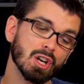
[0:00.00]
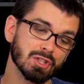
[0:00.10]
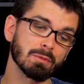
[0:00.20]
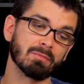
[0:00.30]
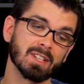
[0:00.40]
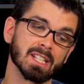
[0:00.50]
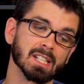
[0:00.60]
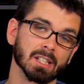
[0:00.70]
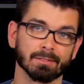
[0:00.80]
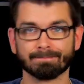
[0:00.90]
awesome
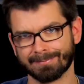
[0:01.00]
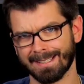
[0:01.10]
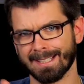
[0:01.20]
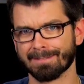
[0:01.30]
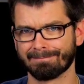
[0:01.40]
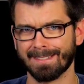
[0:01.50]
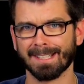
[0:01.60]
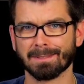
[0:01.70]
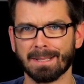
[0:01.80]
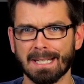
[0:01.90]
video. Hey,
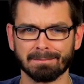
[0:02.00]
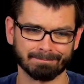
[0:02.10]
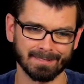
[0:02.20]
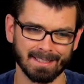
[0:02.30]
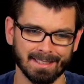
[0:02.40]
thanks, man.